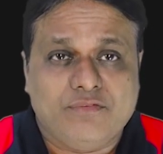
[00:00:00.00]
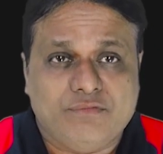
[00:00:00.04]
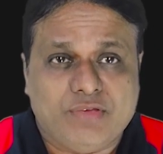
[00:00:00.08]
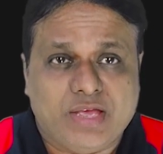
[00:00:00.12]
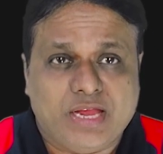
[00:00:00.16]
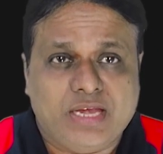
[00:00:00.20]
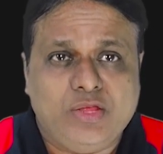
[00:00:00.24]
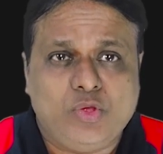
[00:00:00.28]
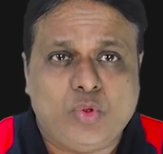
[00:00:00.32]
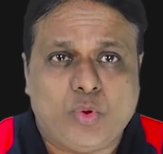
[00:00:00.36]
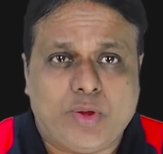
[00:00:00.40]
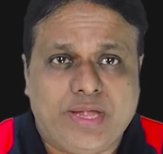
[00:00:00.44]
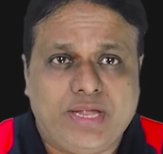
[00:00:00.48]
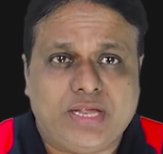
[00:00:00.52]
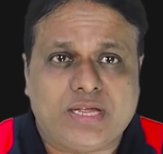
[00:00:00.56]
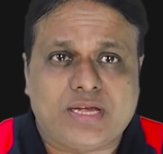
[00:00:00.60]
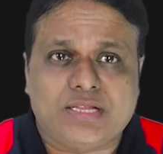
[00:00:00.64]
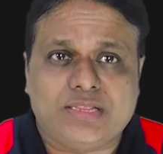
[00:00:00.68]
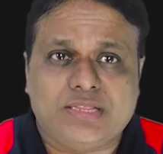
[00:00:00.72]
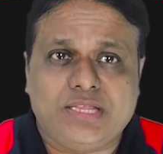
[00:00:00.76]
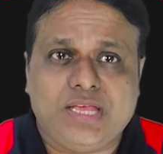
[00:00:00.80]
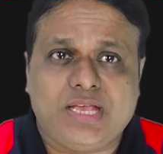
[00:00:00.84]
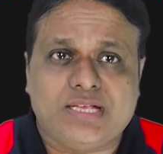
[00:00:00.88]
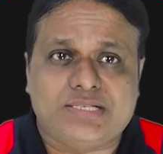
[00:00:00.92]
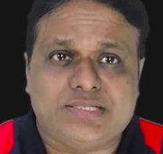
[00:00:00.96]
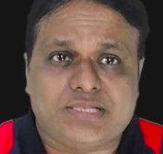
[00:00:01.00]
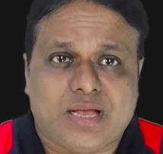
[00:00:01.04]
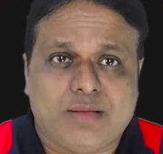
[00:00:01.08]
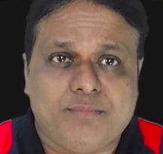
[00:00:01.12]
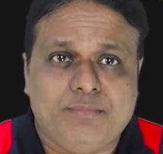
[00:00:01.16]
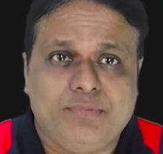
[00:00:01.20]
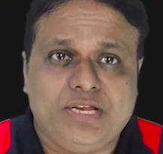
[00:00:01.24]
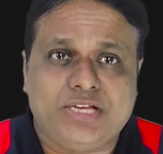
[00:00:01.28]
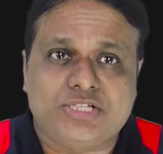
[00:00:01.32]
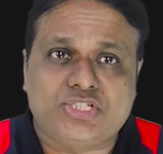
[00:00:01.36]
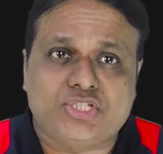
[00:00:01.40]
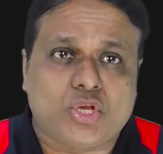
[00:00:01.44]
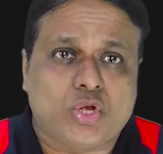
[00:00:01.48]
when you enter the
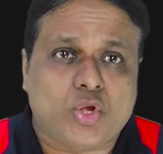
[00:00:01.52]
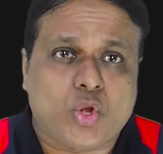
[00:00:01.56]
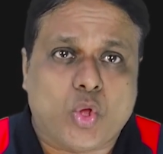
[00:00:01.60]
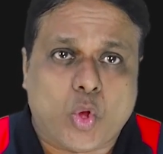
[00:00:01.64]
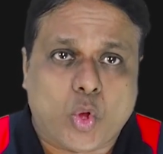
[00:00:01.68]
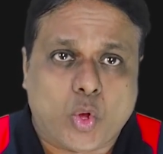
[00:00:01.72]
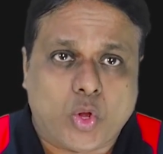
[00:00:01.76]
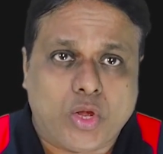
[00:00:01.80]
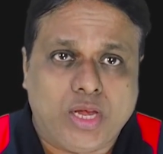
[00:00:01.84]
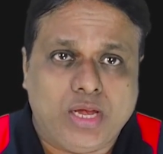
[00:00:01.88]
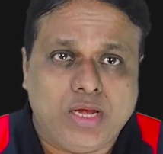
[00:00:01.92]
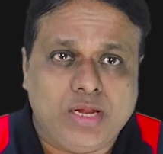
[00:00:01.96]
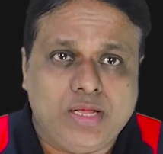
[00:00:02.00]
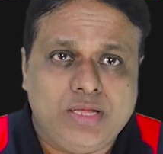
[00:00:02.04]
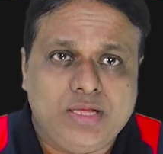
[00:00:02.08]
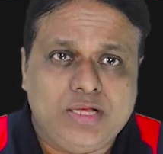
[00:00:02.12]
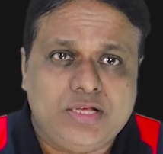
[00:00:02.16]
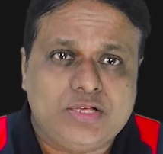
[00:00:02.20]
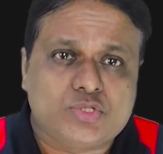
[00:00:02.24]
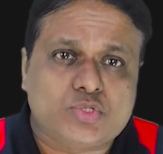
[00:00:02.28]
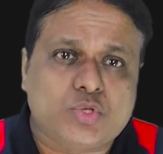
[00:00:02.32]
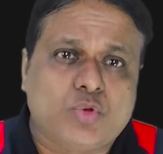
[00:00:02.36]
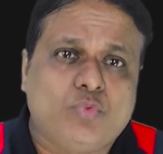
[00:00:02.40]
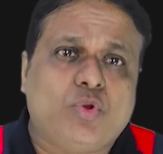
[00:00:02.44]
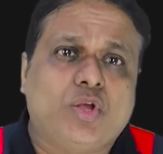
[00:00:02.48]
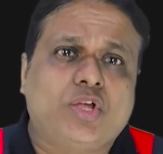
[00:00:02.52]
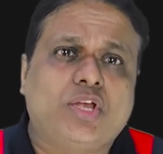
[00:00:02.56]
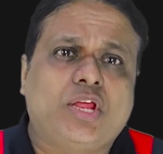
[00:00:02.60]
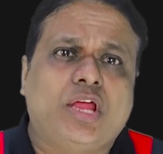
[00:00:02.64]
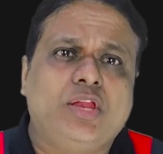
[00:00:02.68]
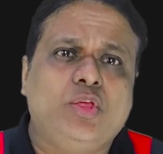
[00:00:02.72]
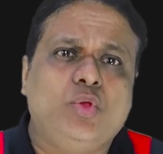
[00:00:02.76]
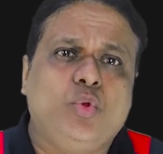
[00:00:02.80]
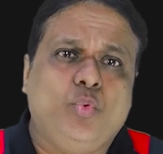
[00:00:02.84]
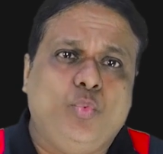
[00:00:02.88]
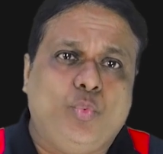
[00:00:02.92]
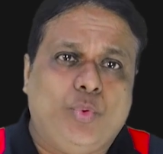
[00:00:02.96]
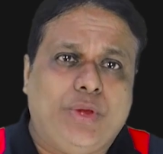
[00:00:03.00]
examination hall. So what
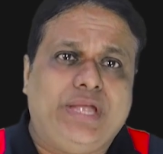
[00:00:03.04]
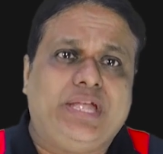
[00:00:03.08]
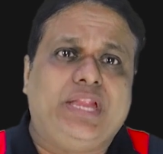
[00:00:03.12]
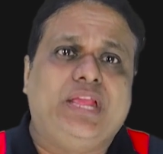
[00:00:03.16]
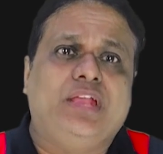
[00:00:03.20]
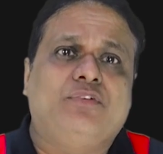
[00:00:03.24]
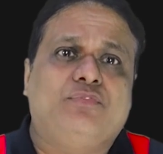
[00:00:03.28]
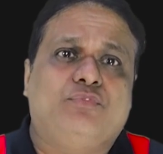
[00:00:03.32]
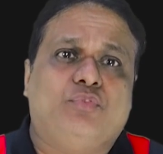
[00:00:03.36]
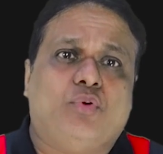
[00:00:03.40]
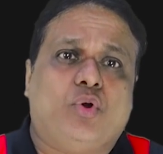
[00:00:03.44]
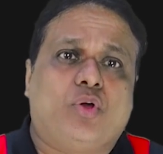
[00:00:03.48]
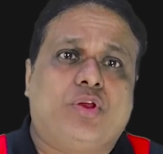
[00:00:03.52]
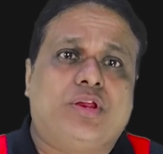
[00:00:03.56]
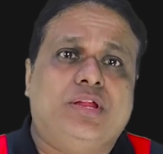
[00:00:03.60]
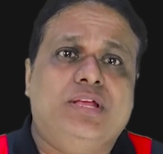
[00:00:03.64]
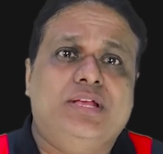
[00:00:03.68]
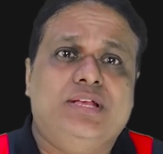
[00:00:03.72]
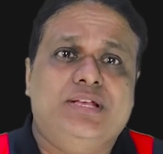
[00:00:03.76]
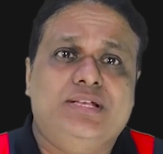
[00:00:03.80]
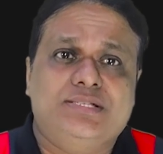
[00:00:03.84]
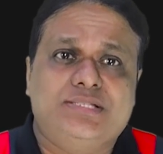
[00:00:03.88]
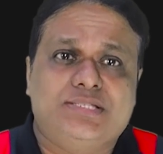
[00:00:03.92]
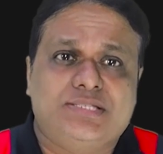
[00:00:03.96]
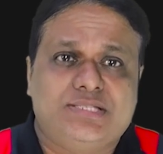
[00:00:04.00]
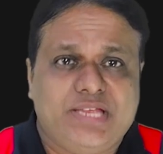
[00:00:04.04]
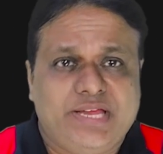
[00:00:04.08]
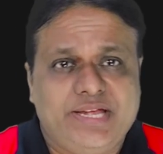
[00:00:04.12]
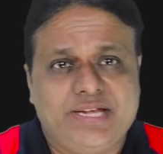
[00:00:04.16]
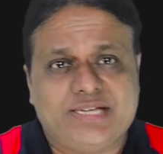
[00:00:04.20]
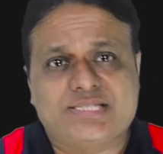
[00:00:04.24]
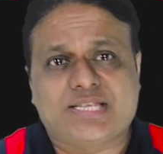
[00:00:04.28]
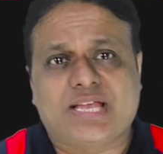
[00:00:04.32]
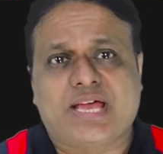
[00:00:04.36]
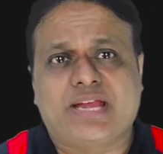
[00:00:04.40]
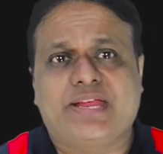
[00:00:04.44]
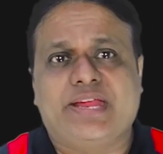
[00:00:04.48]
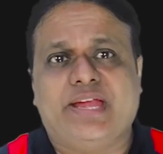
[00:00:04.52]
are you waiting for?
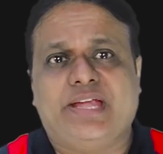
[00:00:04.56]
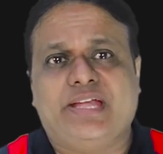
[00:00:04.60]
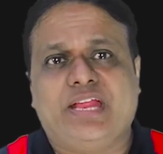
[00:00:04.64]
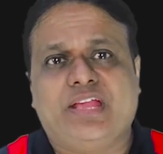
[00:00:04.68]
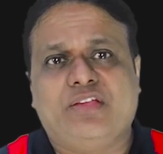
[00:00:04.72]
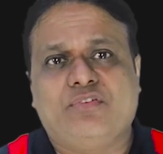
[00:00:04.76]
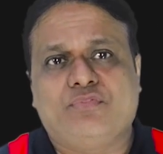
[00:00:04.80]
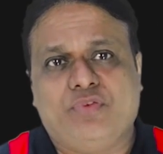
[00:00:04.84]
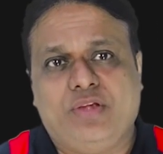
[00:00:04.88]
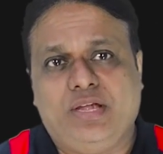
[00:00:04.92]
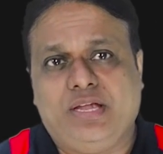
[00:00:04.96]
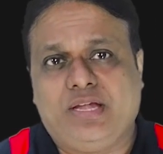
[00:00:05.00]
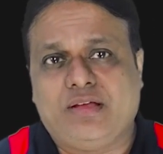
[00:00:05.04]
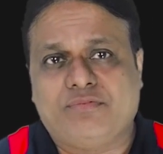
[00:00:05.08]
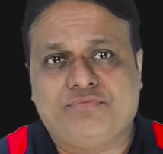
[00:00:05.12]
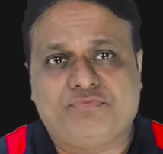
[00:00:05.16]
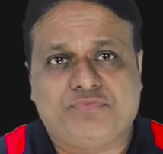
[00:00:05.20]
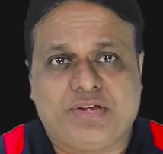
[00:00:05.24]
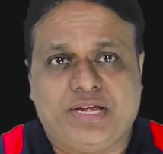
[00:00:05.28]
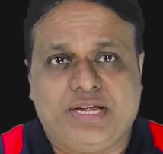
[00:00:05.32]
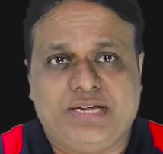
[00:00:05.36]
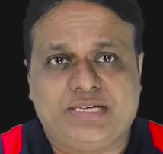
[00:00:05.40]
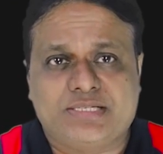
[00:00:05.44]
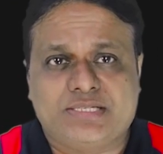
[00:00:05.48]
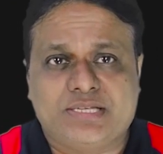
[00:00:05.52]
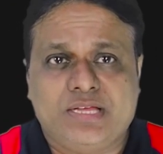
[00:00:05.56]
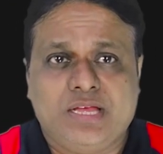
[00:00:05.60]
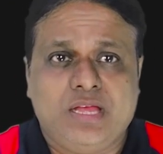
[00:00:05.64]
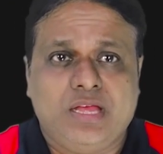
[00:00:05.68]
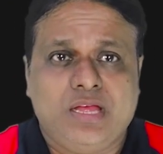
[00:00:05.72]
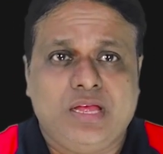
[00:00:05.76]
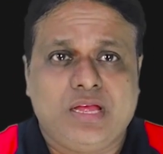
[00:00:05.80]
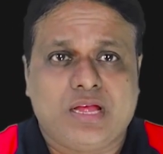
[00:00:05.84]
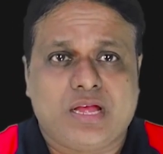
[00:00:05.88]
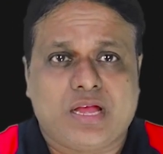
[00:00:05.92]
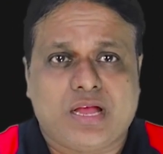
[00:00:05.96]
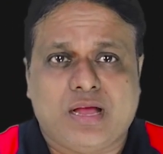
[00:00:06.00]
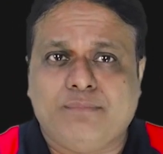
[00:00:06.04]
Seats are getting filled up, friends.
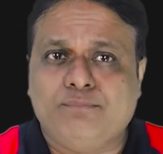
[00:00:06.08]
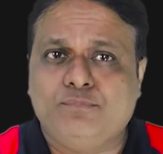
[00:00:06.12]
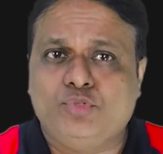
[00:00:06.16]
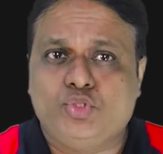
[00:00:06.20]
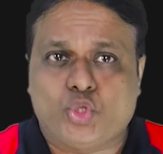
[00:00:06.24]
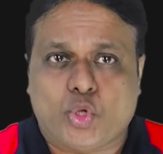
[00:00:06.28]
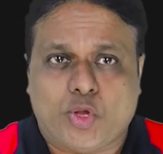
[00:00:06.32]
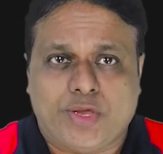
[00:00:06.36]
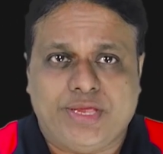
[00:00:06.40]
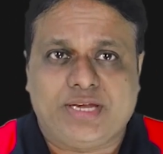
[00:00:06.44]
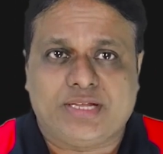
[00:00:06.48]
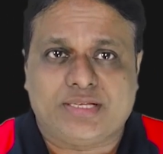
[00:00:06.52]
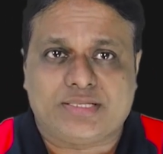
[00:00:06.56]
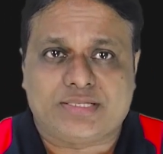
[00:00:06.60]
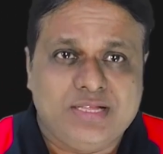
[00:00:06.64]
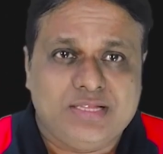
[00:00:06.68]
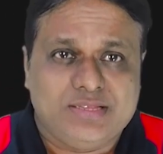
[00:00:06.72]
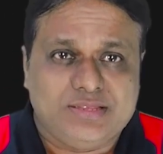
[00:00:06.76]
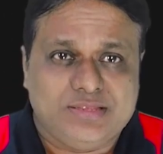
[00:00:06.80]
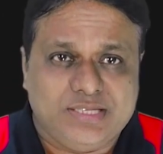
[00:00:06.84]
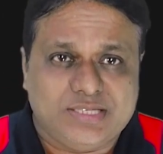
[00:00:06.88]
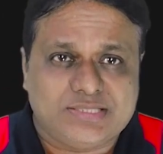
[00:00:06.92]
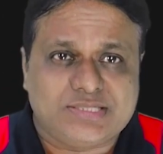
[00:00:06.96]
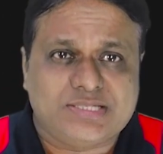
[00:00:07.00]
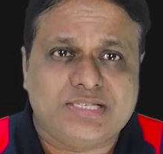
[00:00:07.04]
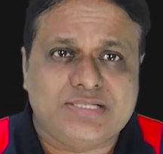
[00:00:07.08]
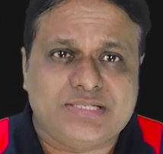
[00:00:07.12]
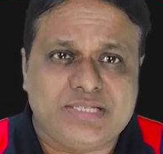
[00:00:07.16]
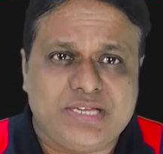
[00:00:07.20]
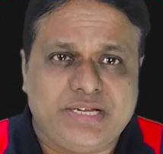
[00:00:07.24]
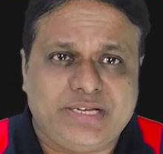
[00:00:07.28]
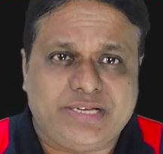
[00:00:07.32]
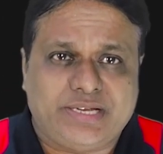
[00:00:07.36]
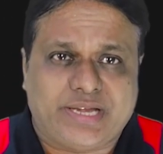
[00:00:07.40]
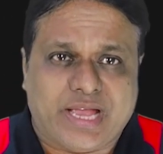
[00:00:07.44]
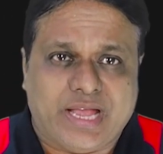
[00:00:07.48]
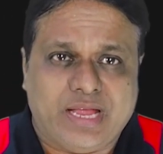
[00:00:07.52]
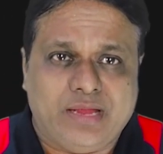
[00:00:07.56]
Come join us. This is
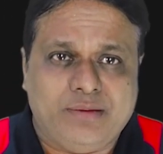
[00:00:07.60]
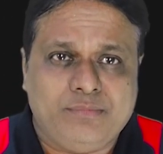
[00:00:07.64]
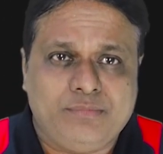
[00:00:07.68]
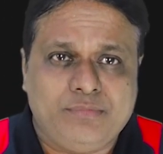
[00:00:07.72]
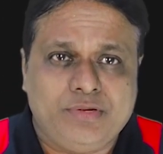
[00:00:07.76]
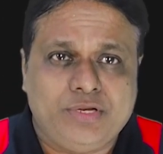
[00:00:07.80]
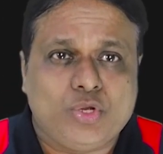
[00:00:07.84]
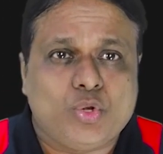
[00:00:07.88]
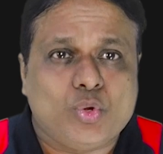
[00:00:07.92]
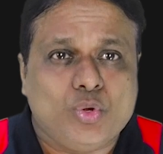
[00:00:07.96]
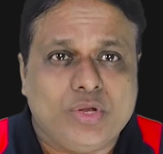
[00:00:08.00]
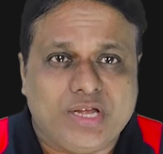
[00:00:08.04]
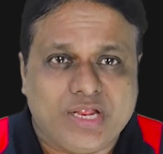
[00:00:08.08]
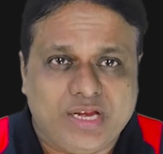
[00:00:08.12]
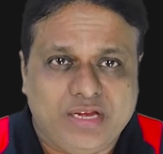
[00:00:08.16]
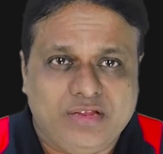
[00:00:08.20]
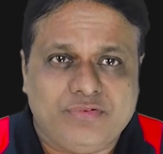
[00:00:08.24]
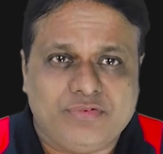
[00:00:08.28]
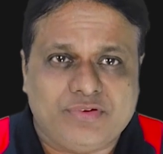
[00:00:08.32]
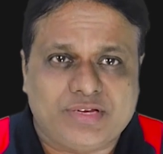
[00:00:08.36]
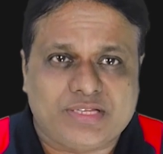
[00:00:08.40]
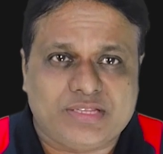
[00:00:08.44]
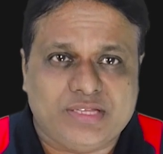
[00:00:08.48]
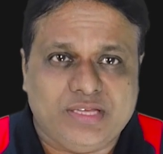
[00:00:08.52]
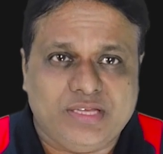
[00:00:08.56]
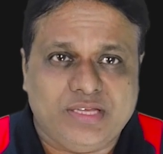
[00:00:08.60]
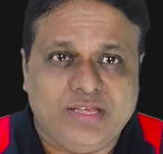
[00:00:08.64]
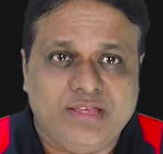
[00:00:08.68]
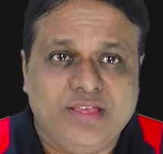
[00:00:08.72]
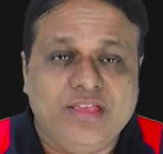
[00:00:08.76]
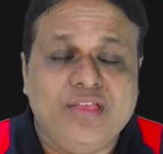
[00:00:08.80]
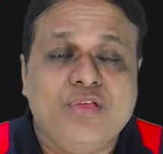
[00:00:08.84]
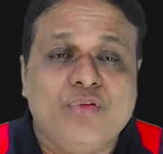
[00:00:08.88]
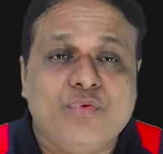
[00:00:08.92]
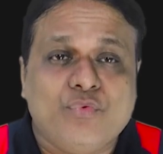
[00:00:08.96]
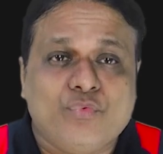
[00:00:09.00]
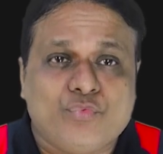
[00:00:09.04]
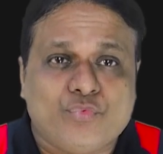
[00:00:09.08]
the time to deliver the
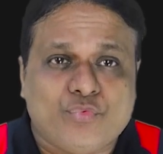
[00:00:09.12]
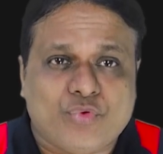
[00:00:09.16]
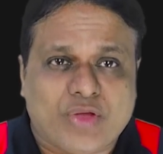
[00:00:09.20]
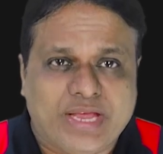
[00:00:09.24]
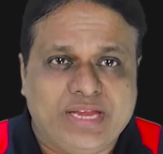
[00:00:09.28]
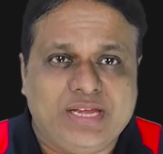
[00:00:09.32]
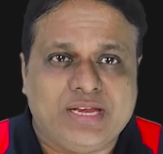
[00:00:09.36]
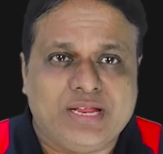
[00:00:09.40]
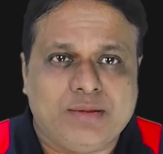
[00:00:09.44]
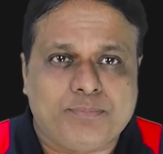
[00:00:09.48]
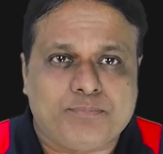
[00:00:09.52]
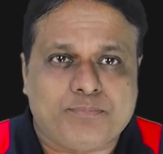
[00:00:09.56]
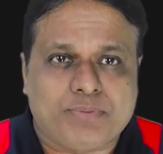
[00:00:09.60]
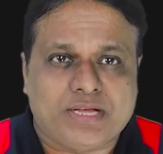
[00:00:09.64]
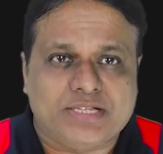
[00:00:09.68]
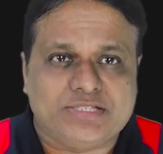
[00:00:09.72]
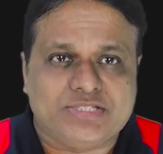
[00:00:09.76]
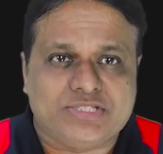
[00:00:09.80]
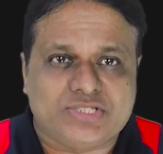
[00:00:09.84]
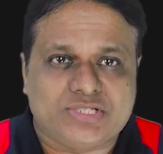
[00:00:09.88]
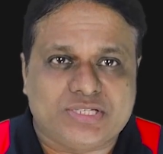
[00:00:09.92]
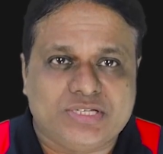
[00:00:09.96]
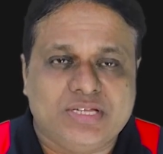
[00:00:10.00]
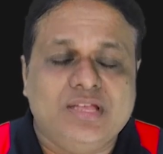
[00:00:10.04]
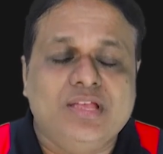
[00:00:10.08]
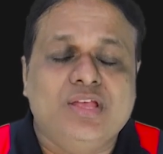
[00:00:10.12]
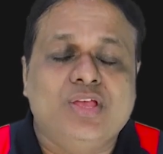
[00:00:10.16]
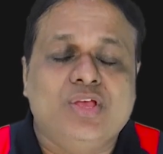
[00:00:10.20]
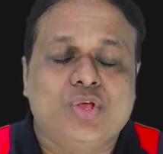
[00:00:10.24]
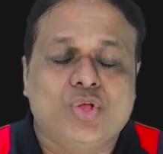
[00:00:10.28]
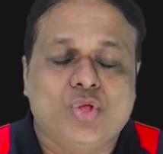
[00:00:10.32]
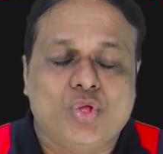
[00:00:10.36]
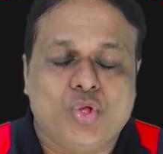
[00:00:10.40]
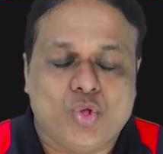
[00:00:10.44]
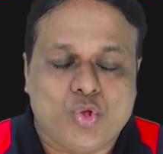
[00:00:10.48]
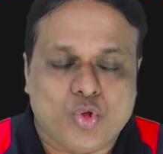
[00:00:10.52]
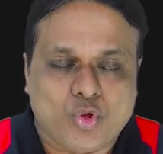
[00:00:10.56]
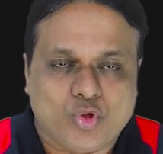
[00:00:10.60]
final punch.
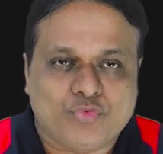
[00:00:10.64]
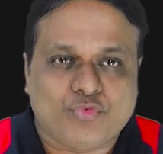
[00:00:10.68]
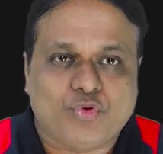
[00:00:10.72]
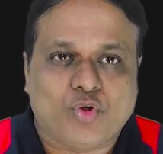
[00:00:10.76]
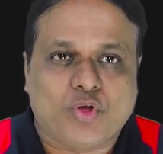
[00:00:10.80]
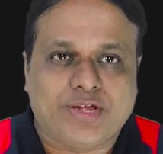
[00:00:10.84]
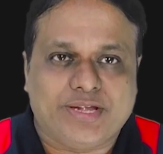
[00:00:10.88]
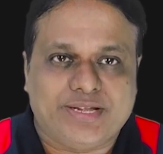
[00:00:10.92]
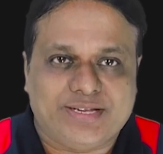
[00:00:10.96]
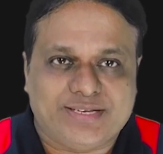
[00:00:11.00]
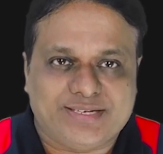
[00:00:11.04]
Go for